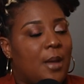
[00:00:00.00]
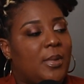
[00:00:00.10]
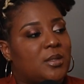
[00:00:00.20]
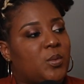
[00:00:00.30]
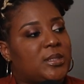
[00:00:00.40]

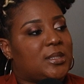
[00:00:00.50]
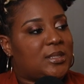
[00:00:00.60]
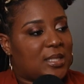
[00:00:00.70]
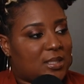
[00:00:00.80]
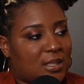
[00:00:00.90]
because what
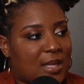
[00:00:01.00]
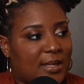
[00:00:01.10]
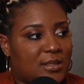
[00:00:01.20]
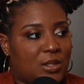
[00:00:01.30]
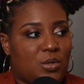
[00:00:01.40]
success looks
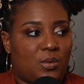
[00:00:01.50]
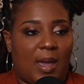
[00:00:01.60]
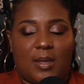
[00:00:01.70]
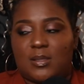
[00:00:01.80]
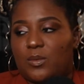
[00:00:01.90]
like to you
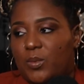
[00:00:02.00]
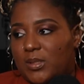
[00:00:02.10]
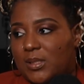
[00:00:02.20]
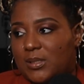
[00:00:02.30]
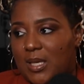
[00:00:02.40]
isn't
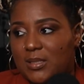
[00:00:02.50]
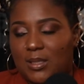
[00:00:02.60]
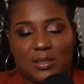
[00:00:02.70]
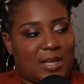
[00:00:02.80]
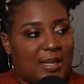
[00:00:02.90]
what success
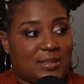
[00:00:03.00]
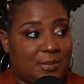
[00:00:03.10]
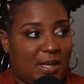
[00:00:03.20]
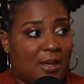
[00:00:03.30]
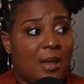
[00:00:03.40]
looks like to
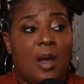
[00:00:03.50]
me.